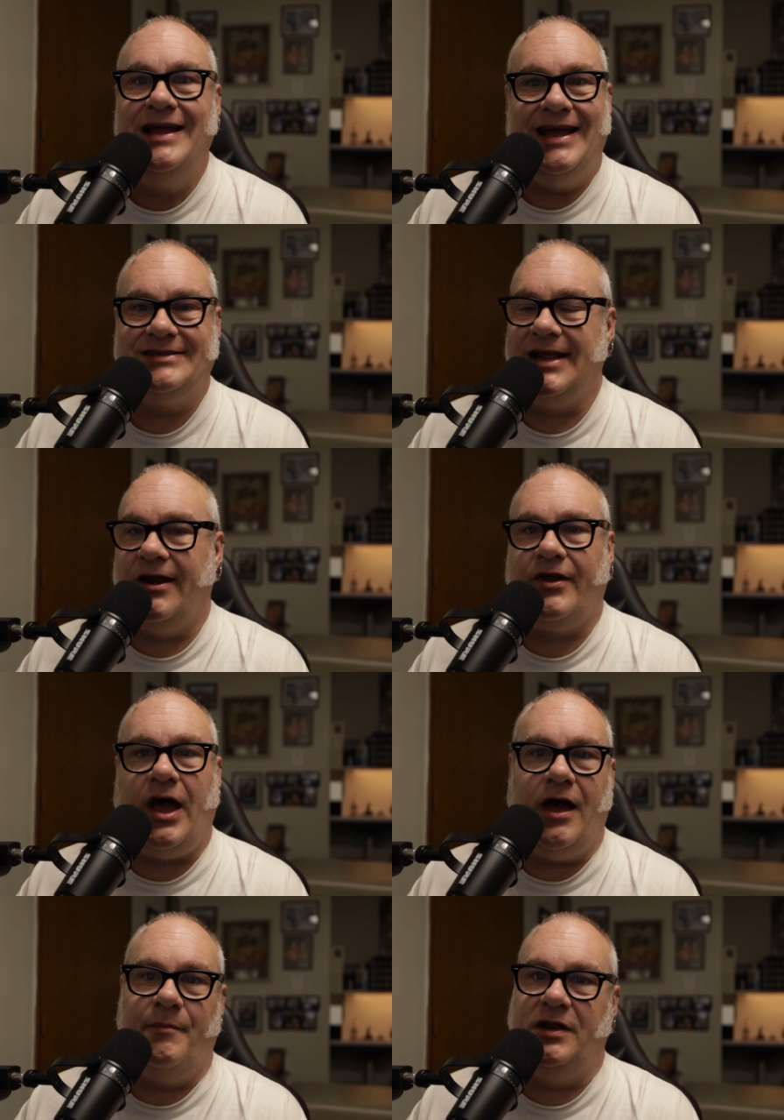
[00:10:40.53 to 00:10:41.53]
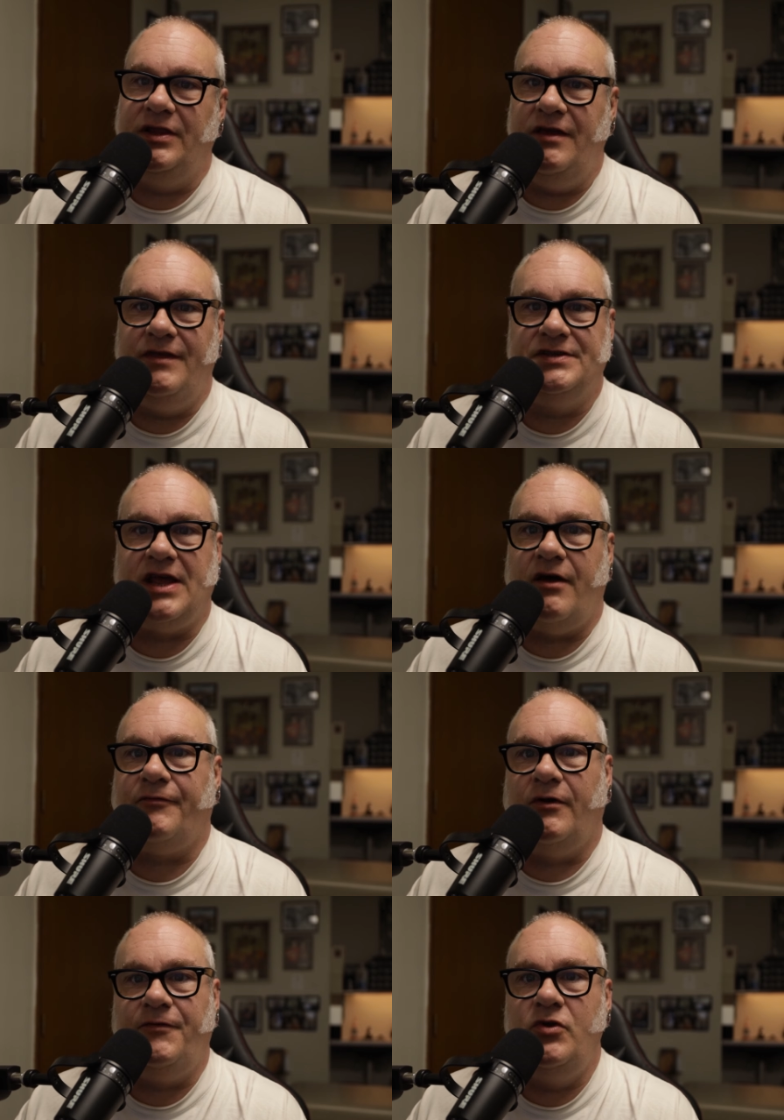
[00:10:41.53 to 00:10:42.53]
It's not uncommon to leave these out
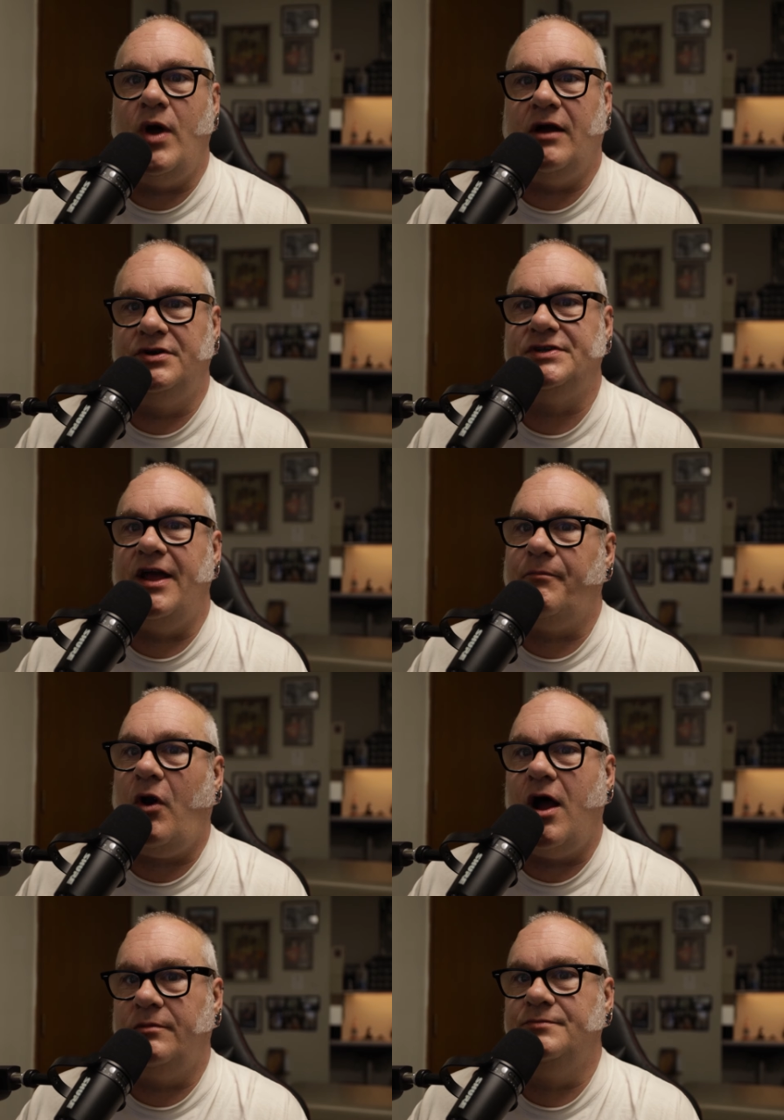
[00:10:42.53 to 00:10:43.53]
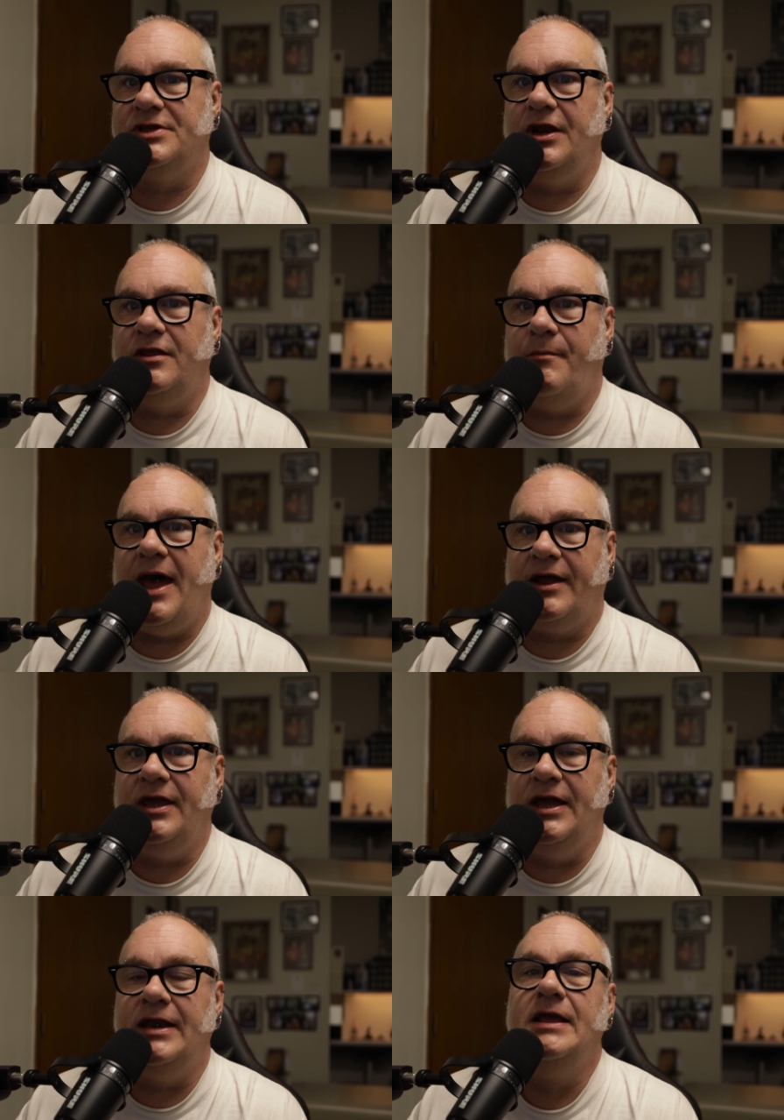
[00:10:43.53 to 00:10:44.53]
for a few hours and have problems getting them back
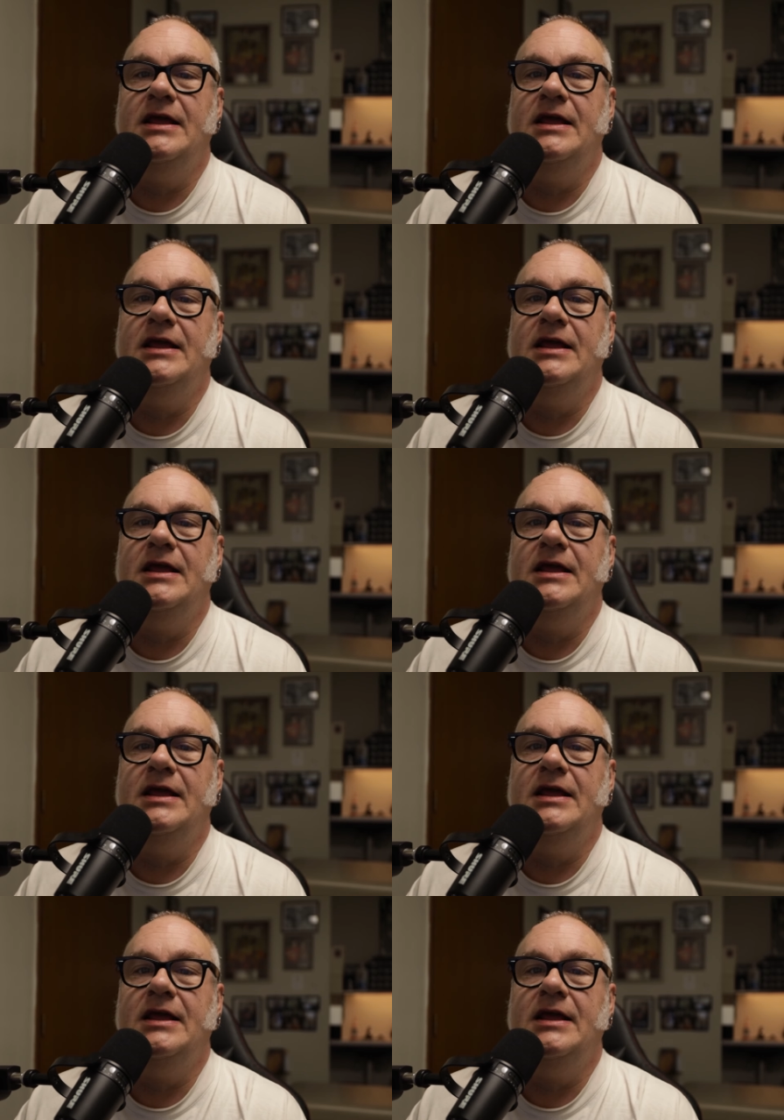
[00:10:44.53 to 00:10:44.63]
in.